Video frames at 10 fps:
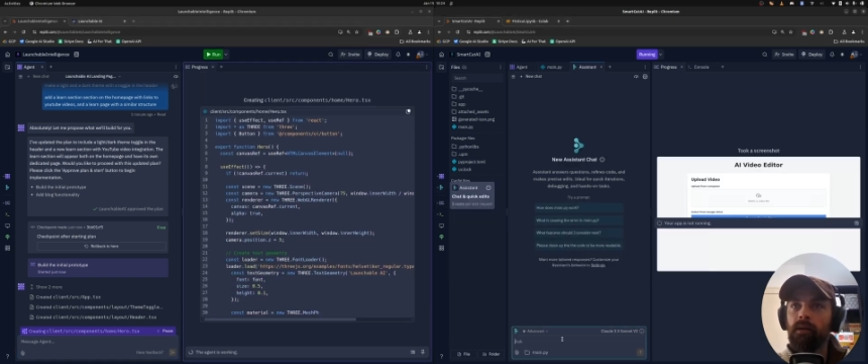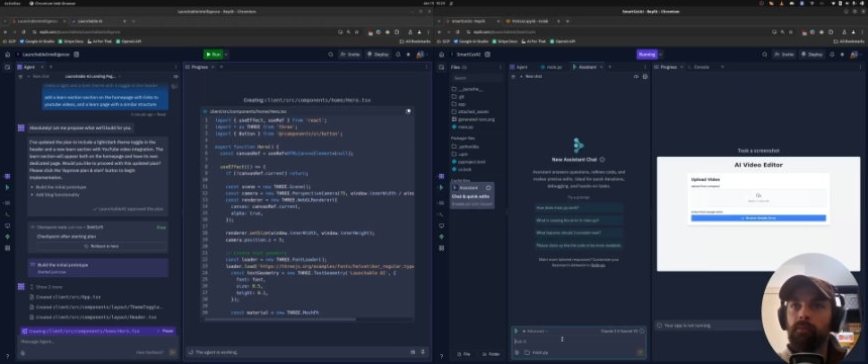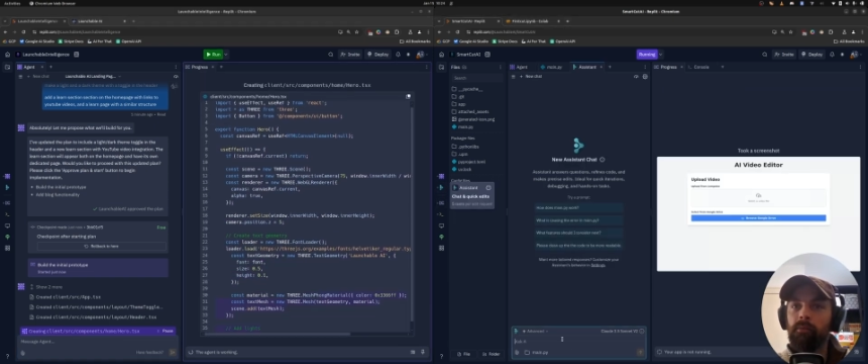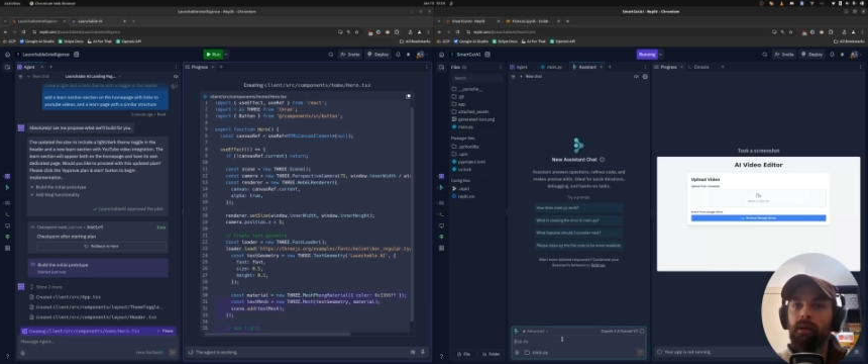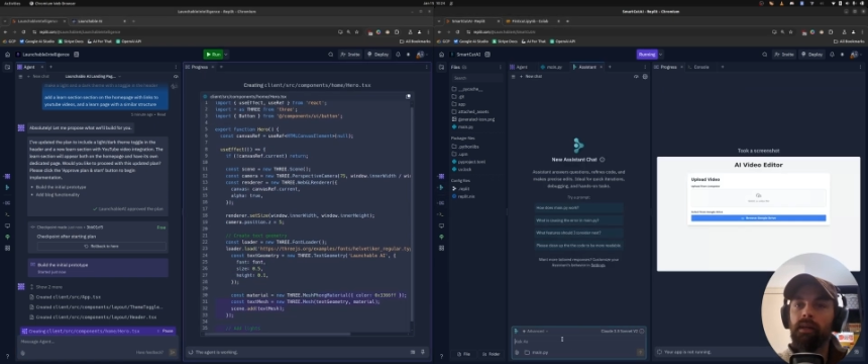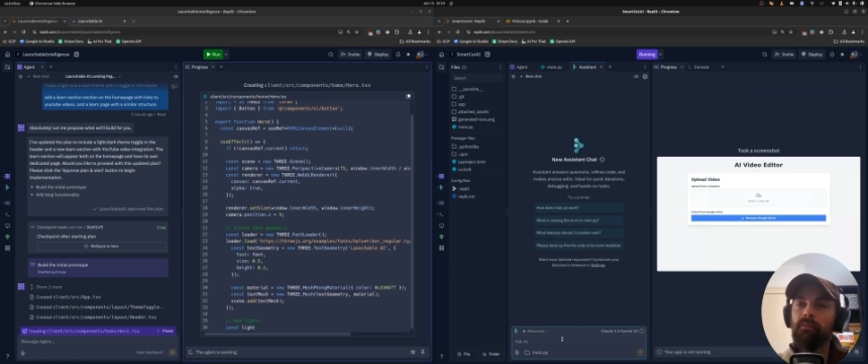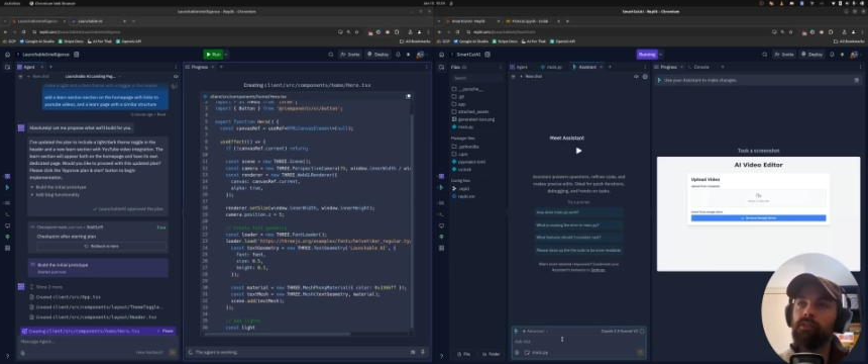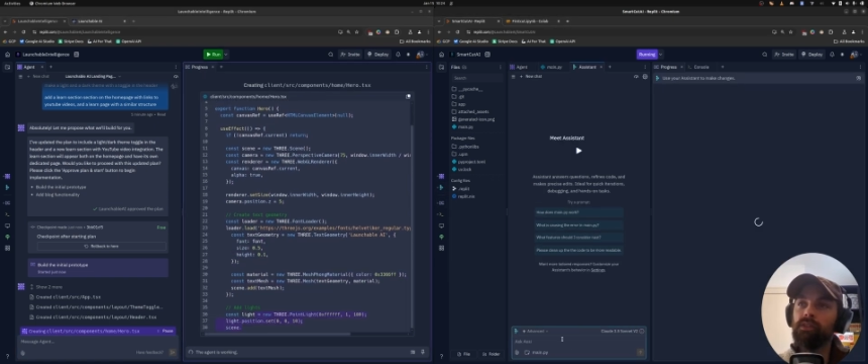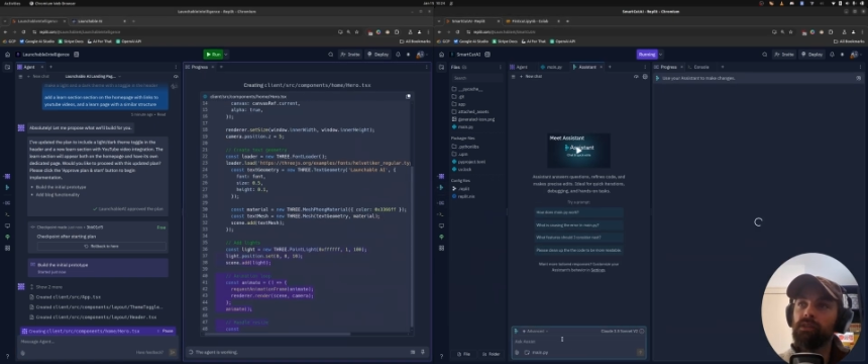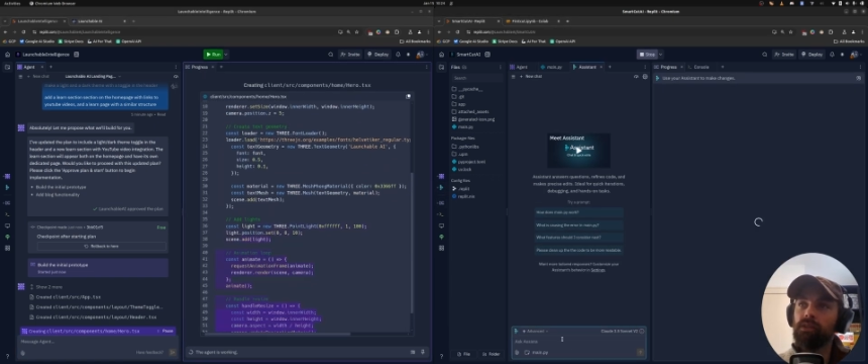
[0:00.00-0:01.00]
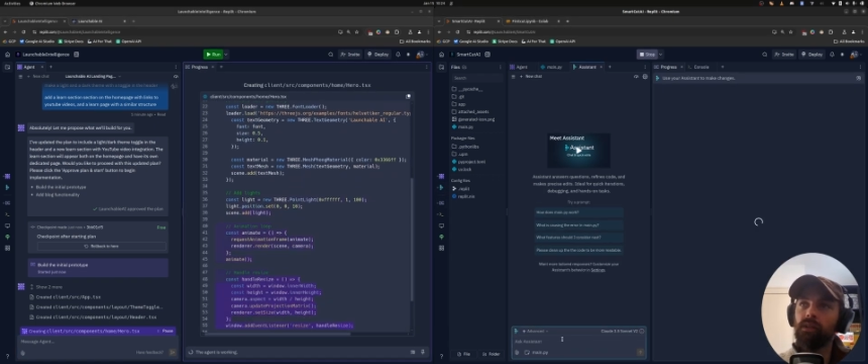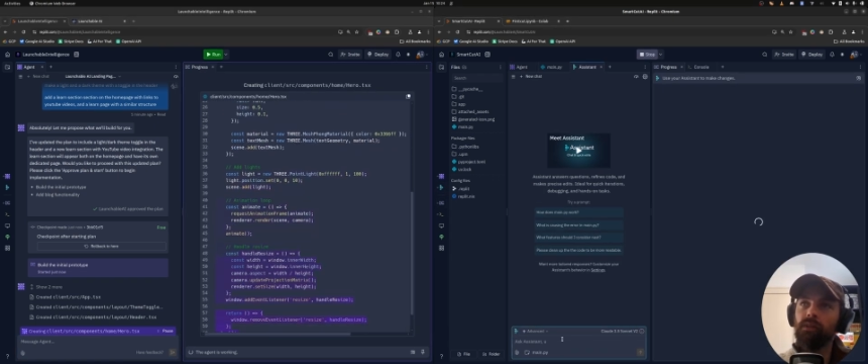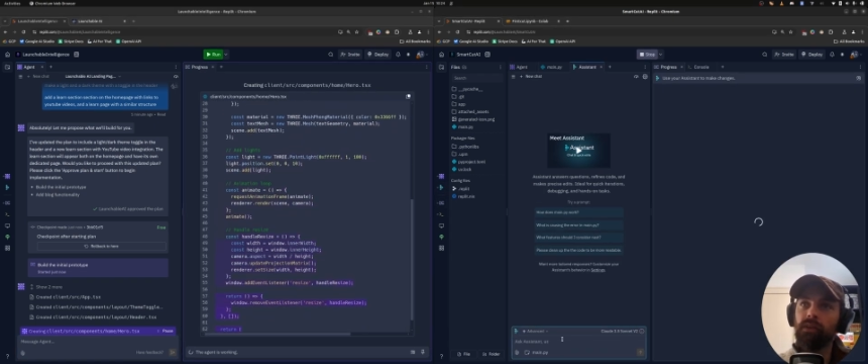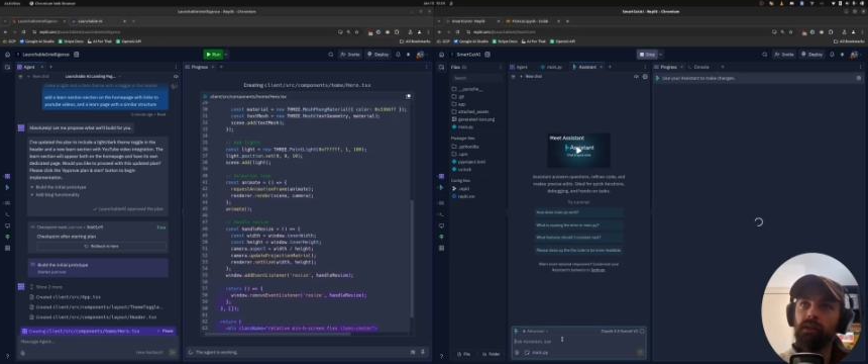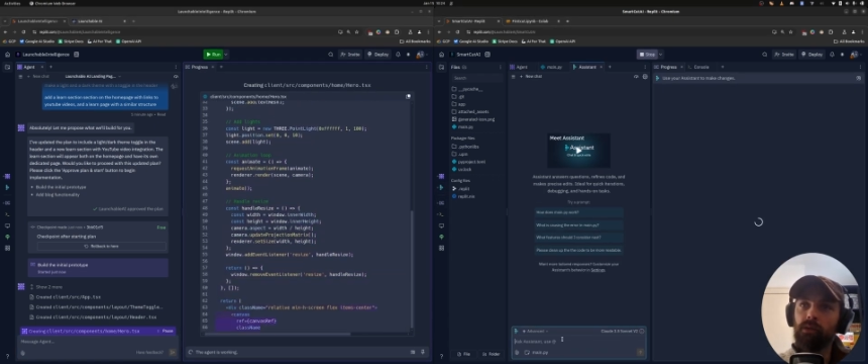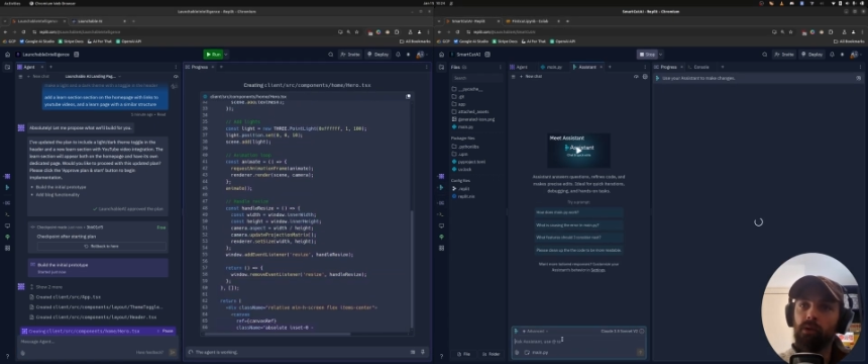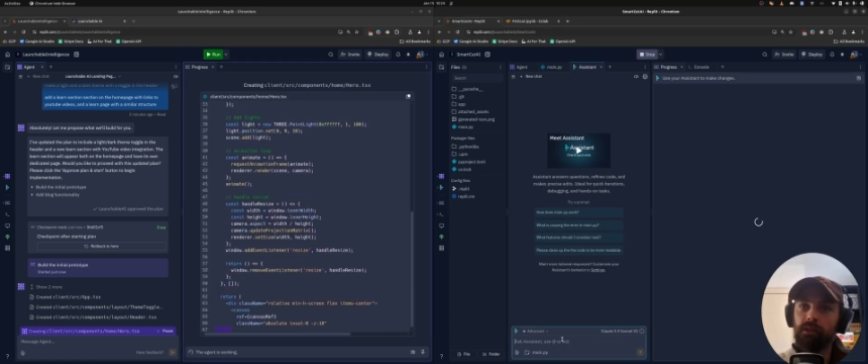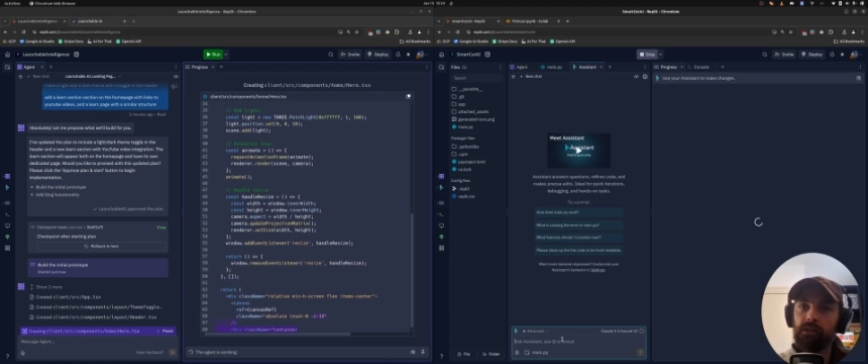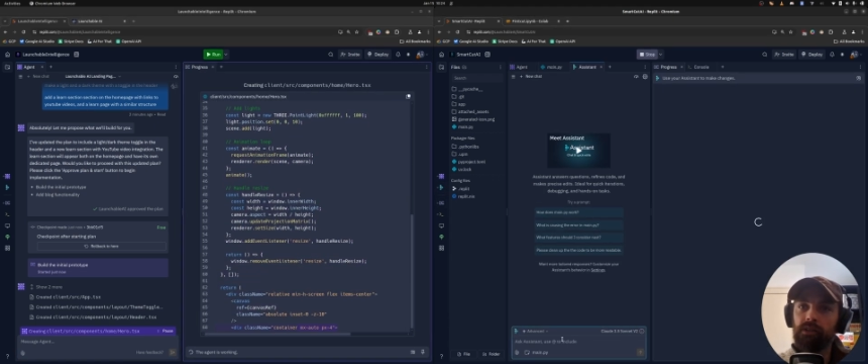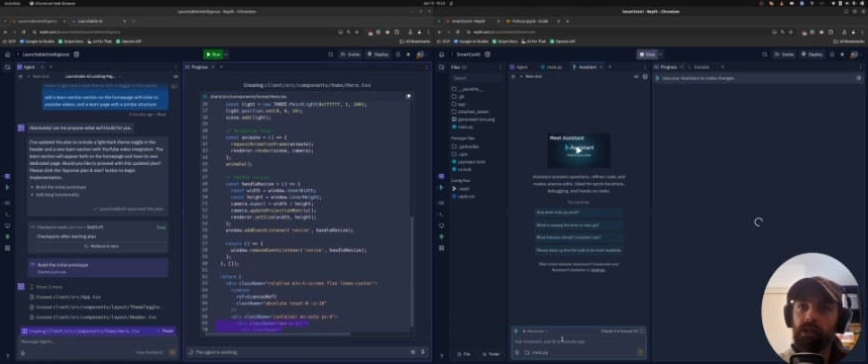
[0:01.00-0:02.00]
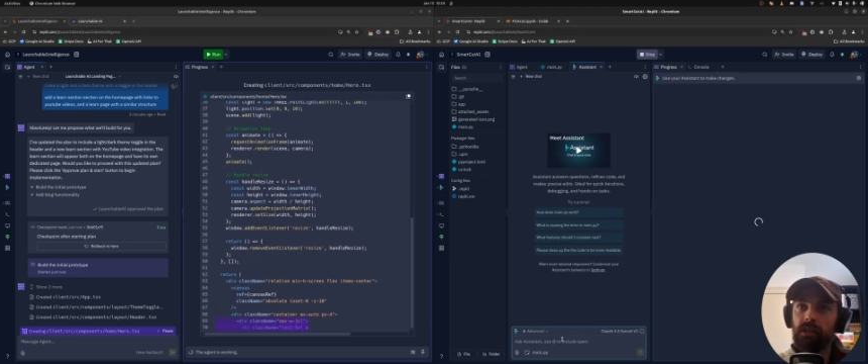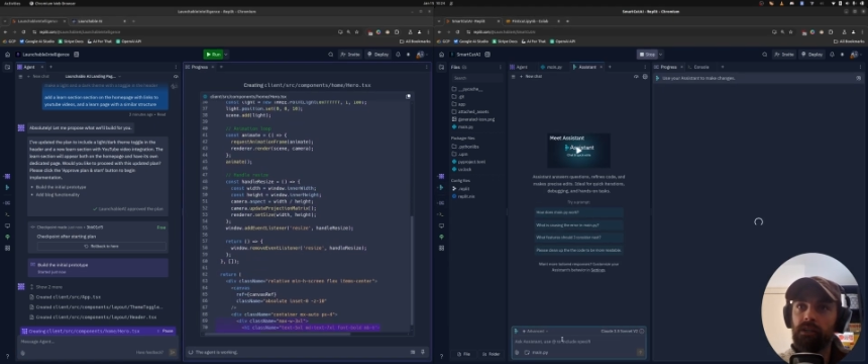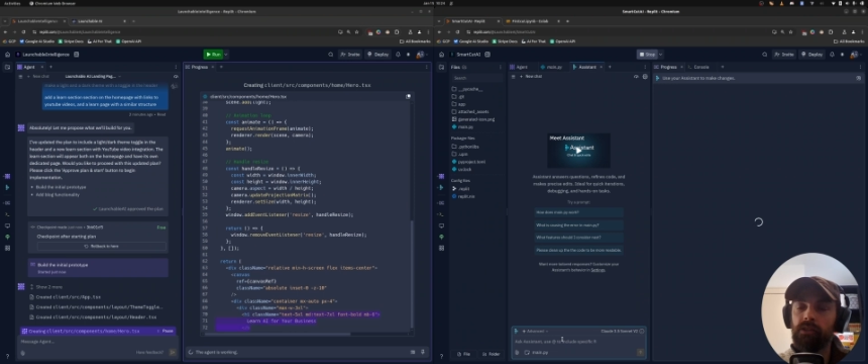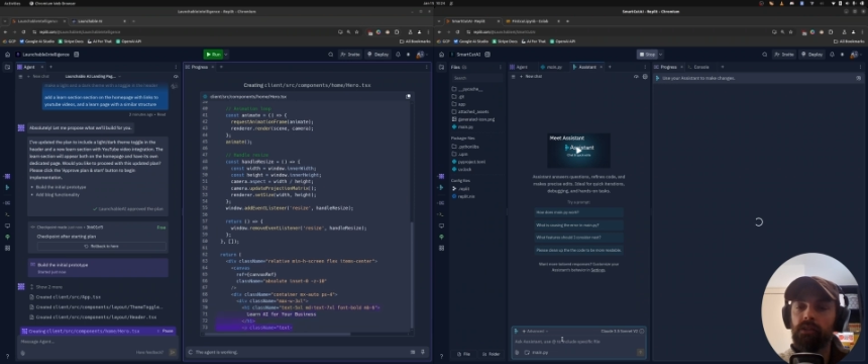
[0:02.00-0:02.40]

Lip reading: you might have just a single thing you want to change.